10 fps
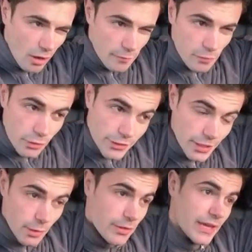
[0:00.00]

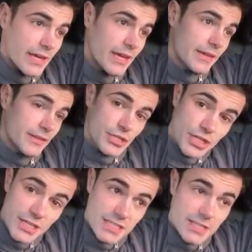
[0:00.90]
offloaded all the
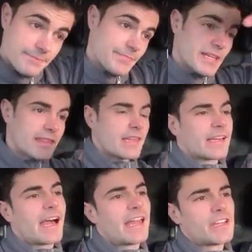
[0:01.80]
sheets into
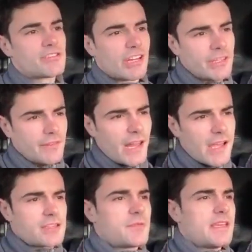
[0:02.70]
the garage ready for
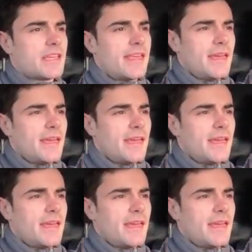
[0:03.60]
next week.